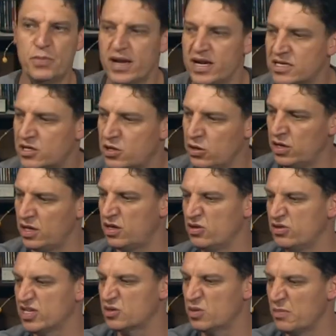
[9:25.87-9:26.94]
but it's good if you
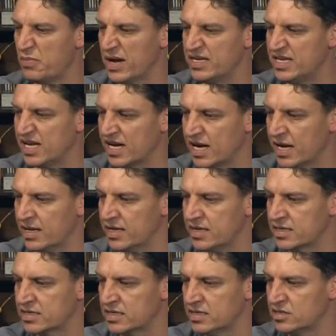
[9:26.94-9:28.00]
just want basic
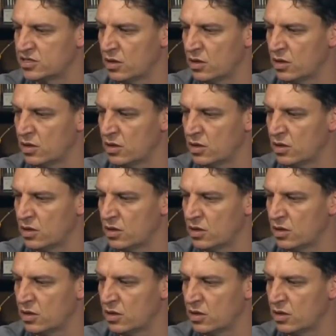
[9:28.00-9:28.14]
colors and